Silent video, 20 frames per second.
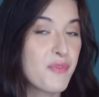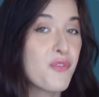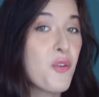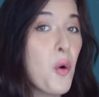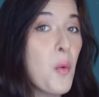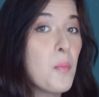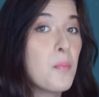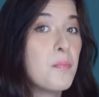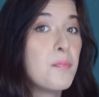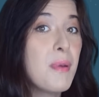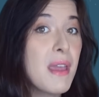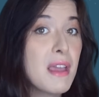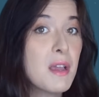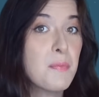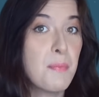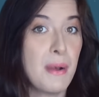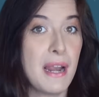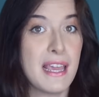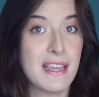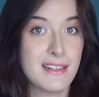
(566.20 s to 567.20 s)
for
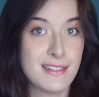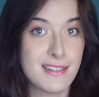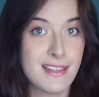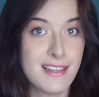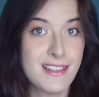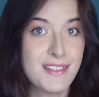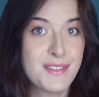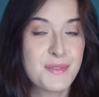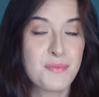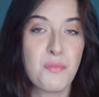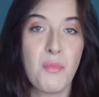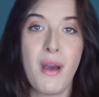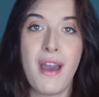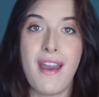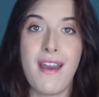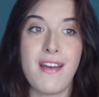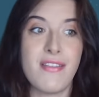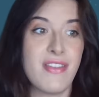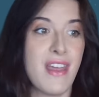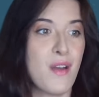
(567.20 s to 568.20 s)
big places
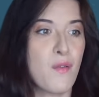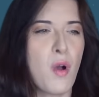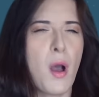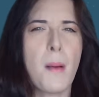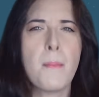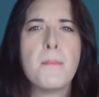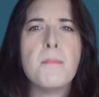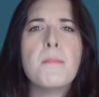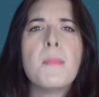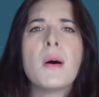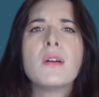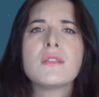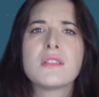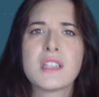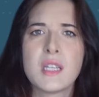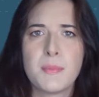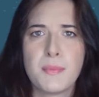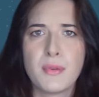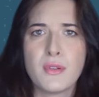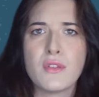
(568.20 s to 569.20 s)
where there are
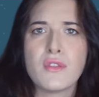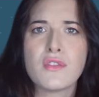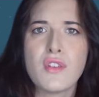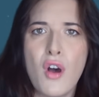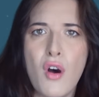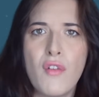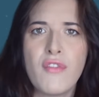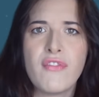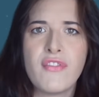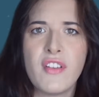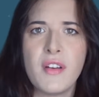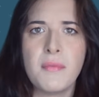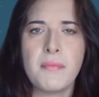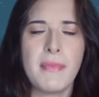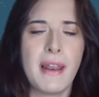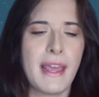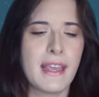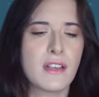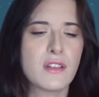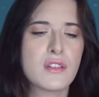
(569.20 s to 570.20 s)
multiples of them,
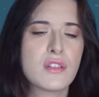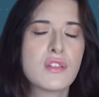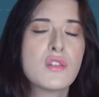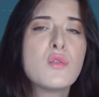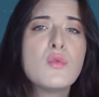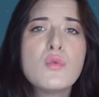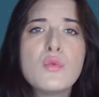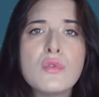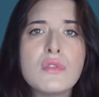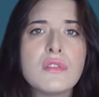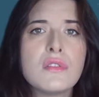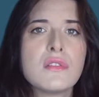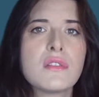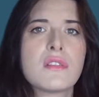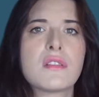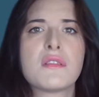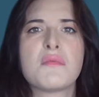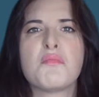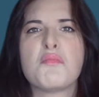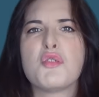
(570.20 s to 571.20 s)
like
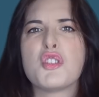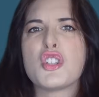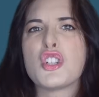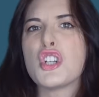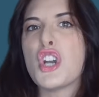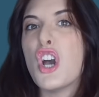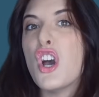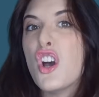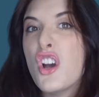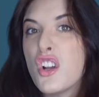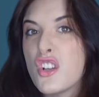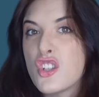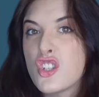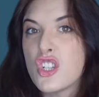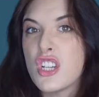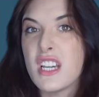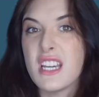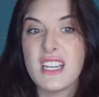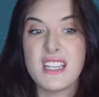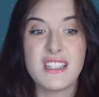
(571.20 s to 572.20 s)
schools,
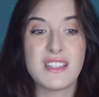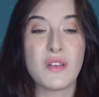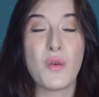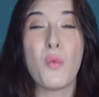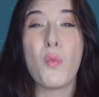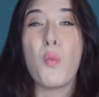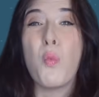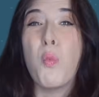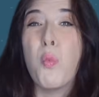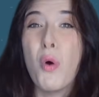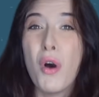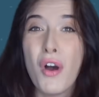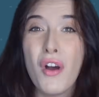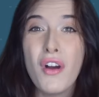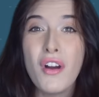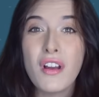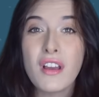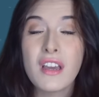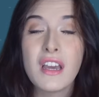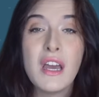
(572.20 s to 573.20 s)
churches,
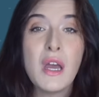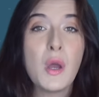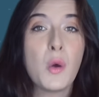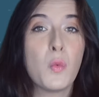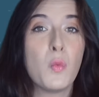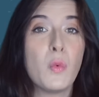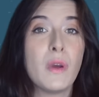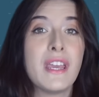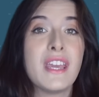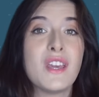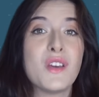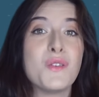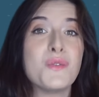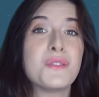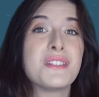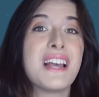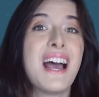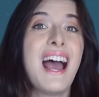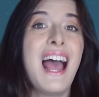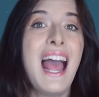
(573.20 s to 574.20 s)
work, we
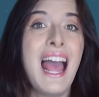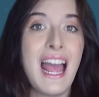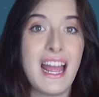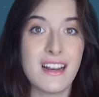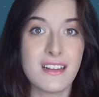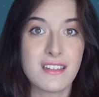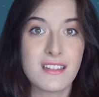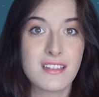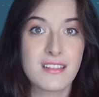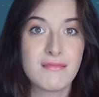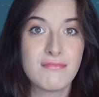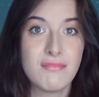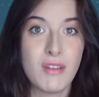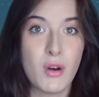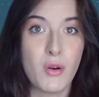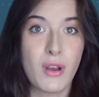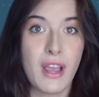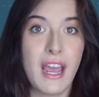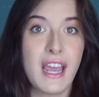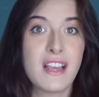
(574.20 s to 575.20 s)
use at,
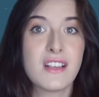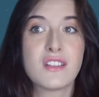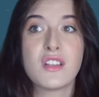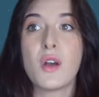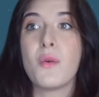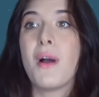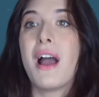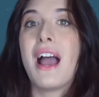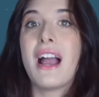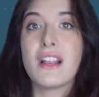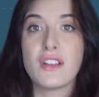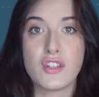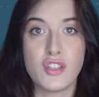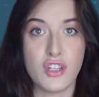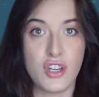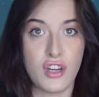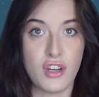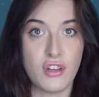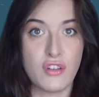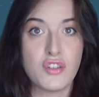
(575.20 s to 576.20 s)
okay? So at
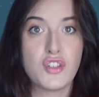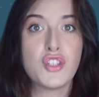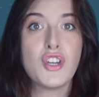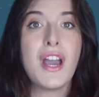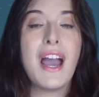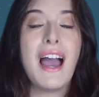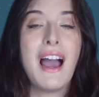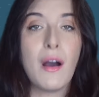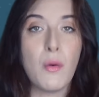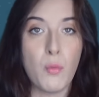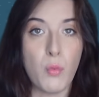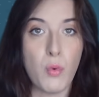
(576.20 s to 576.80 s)
church, at